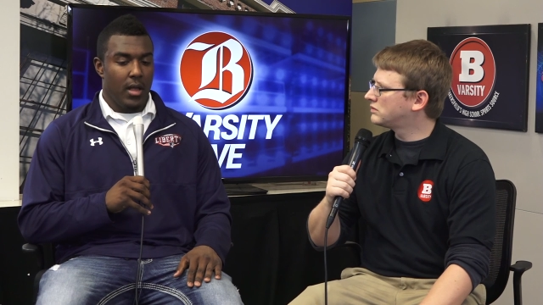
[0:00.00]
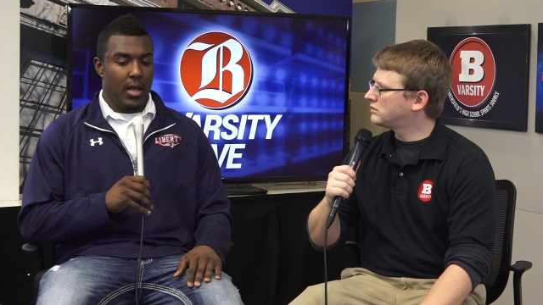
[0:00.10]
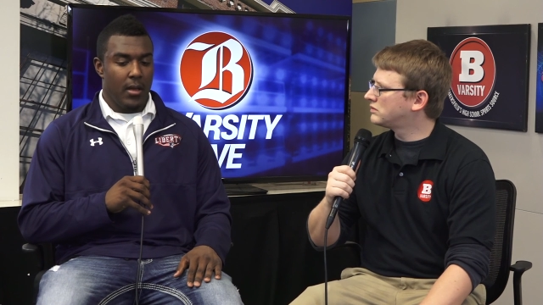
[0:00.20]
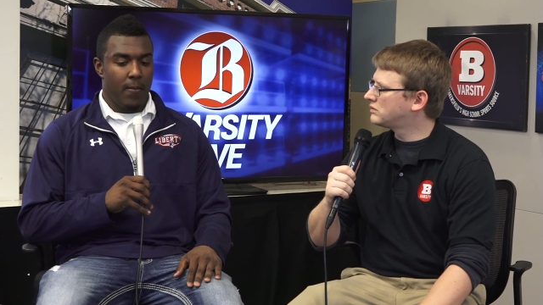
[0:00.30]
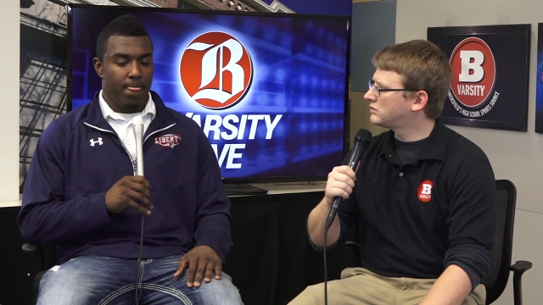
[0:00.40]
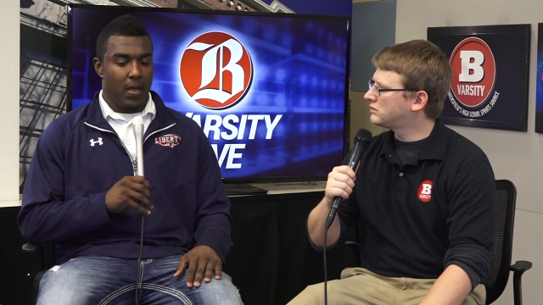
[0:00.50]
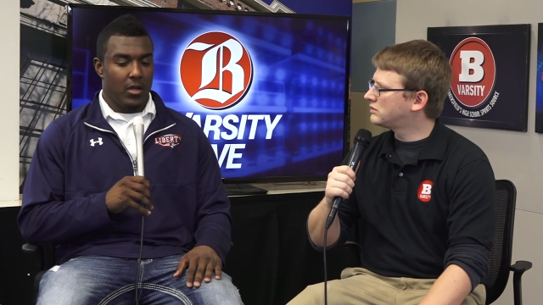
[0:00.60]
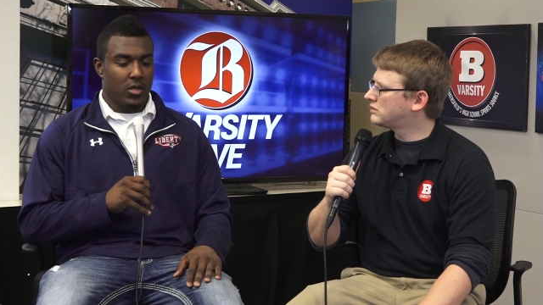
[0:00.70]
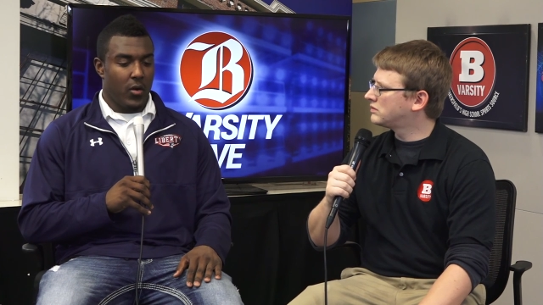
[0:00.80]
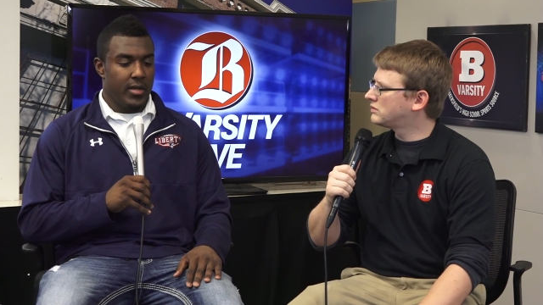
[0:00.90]
Speaker 1: um, I
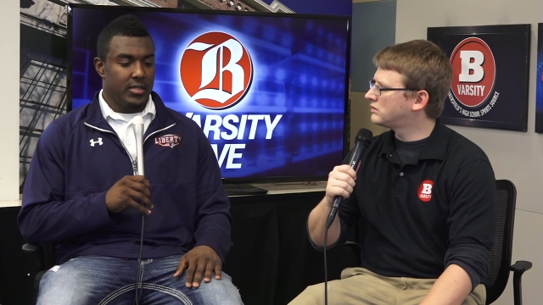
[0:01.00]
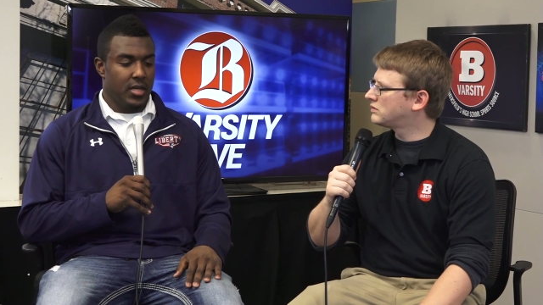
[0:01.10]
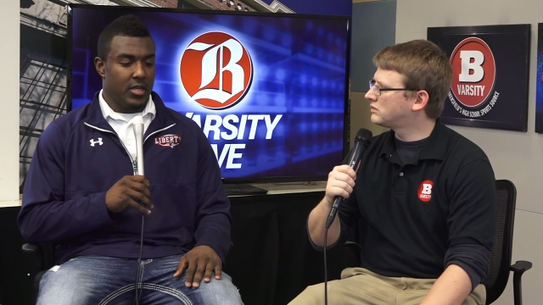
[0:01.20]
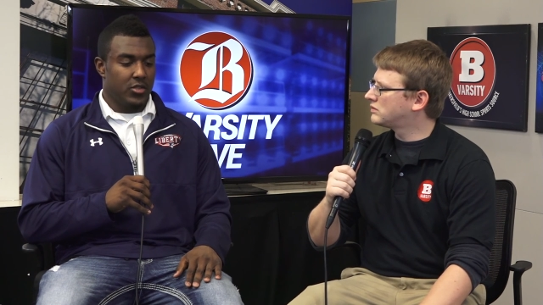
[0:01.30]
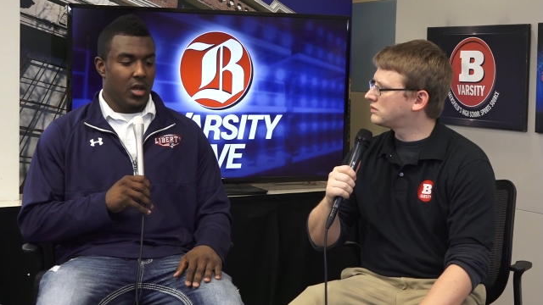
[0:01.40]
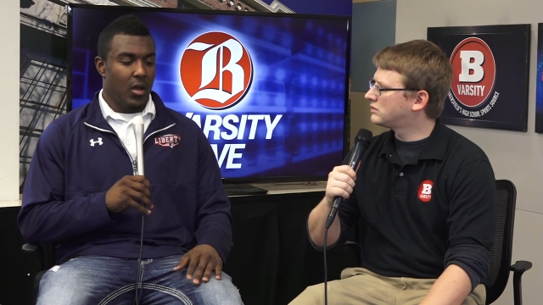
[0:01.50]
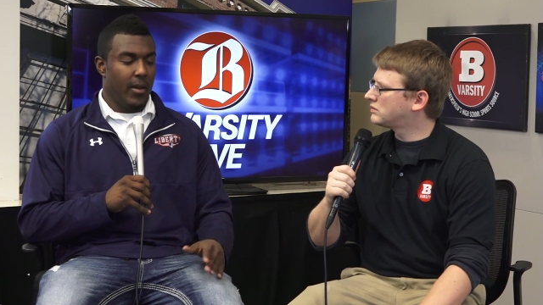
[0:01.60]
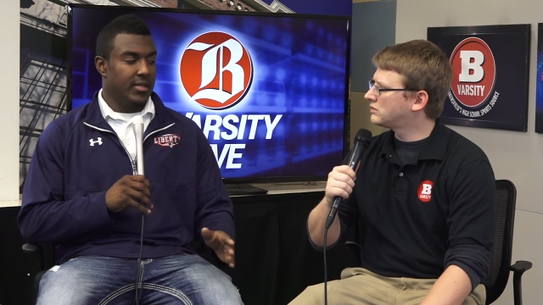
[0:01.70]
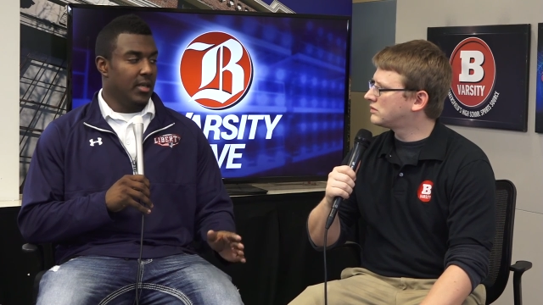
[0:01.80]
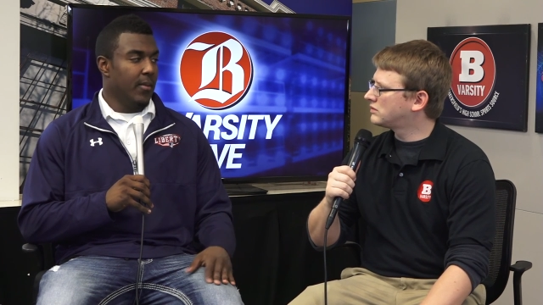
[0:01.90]
was always uh, trying to help
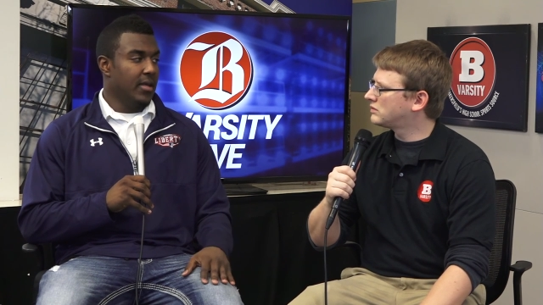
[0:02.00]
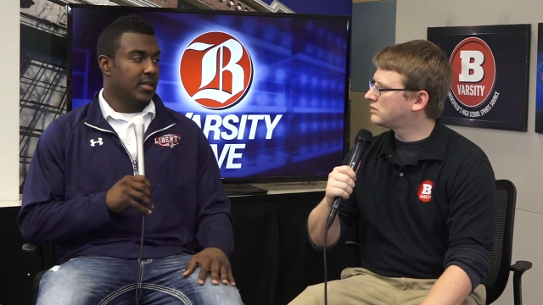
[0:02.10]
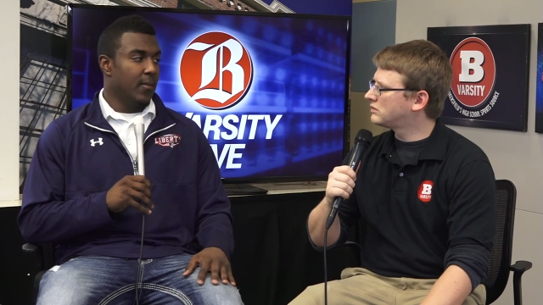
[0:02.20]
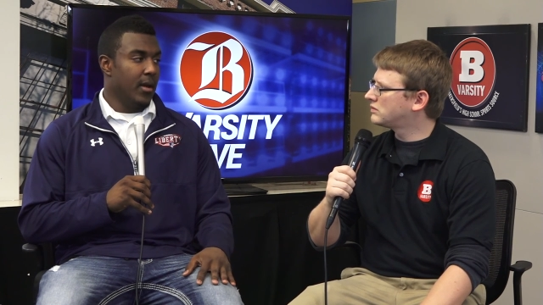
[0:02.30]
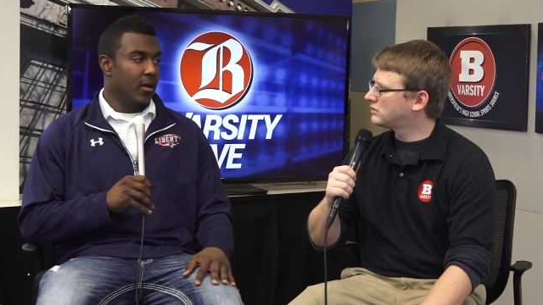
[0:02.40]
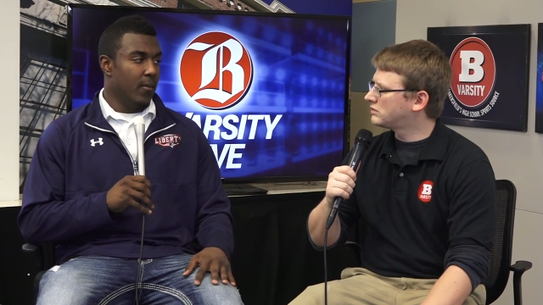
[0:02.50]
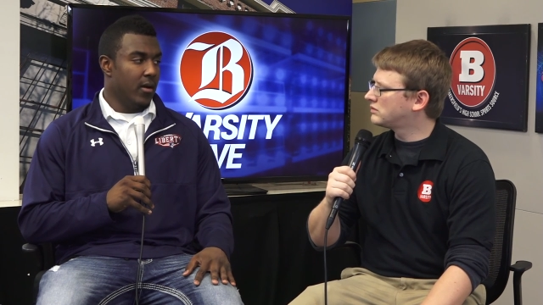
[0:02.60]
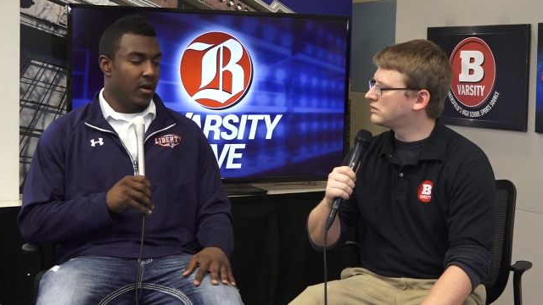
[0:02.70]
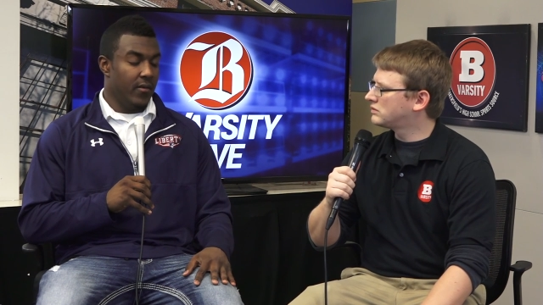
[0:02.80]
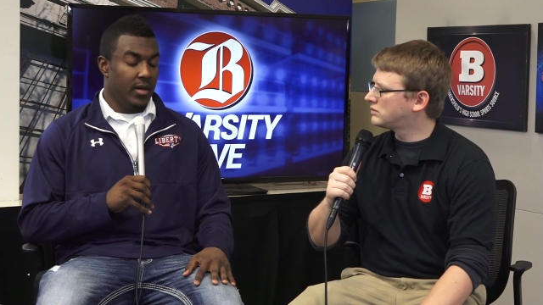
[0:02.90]
my teammates get better and
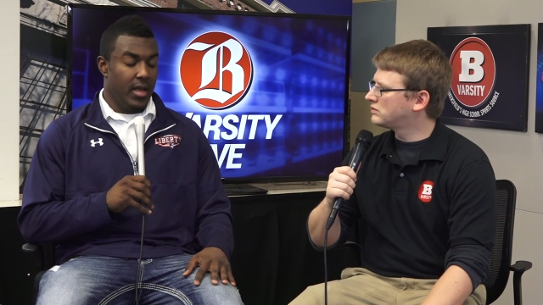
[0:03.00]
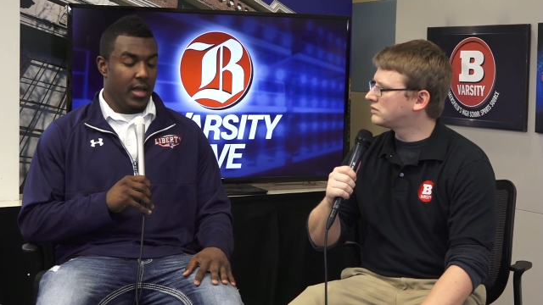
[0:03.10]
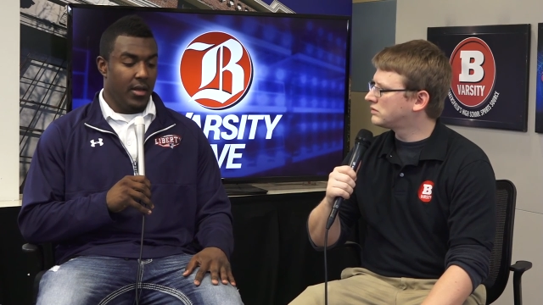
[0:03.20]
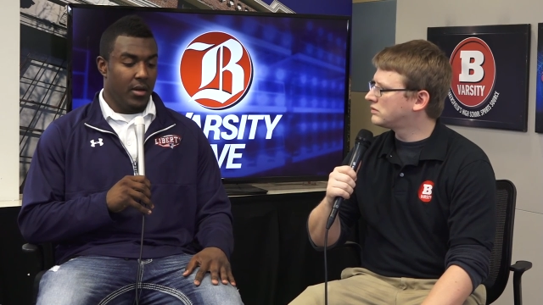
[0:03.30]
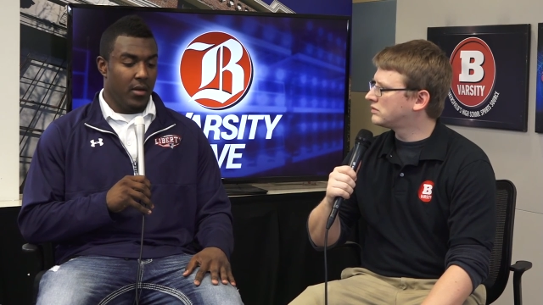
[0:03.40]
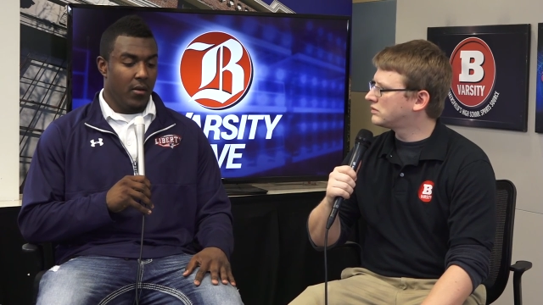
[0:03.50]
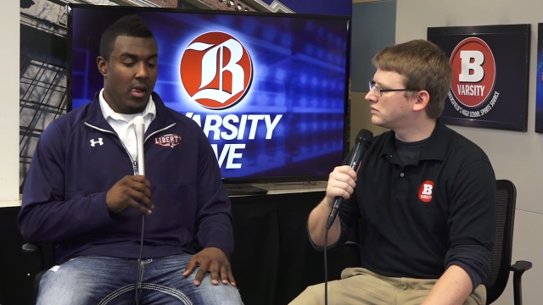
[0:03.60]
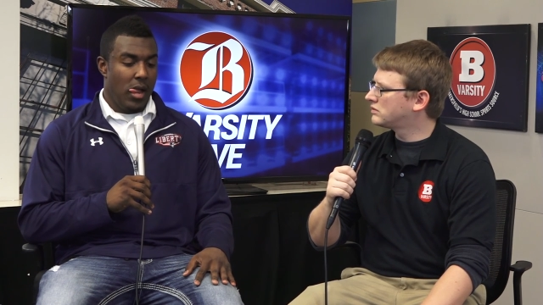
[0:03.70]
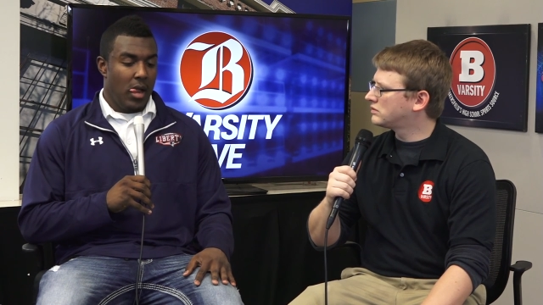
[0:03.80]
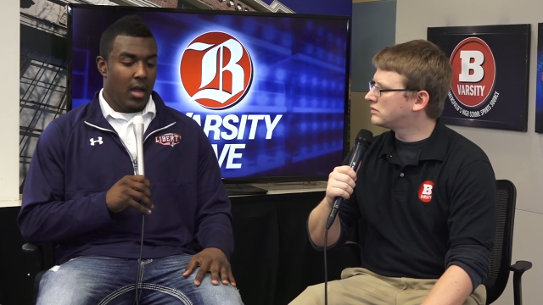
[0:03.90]
better every day. You know,
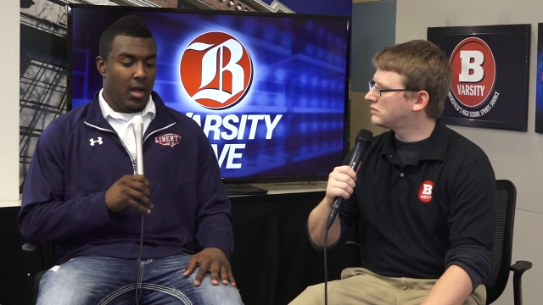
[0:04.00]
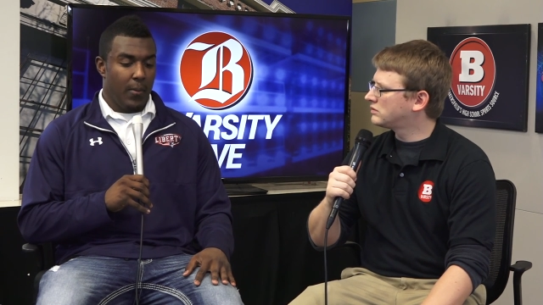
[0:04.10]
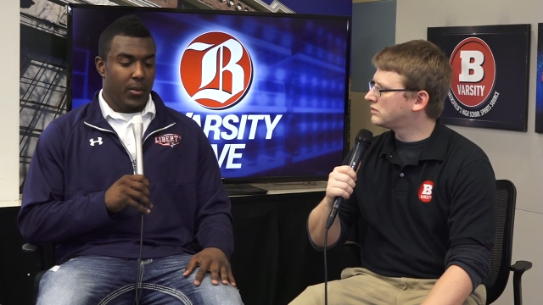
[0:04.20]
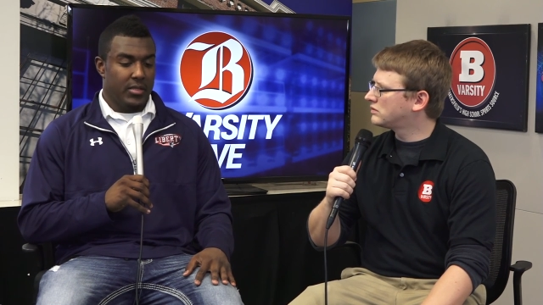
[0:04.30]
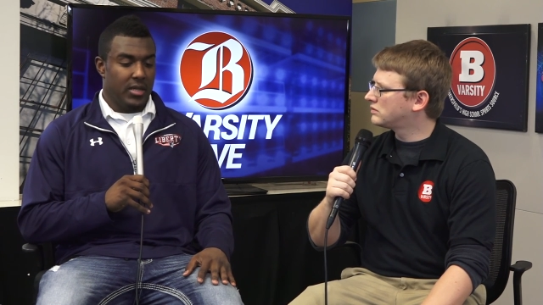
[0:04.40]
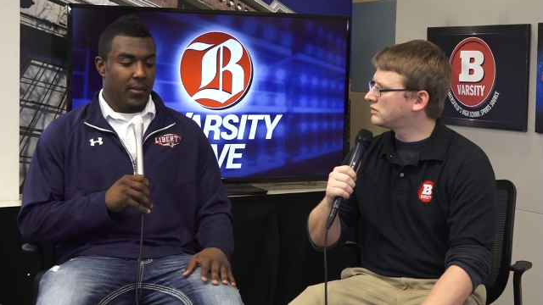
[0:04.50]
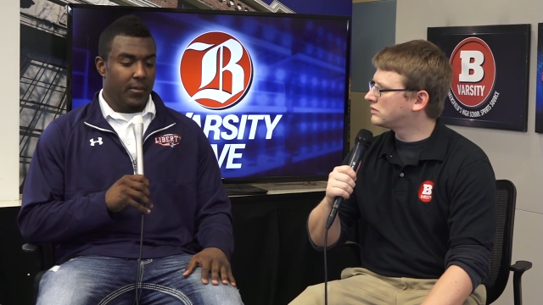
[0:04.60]
uh, push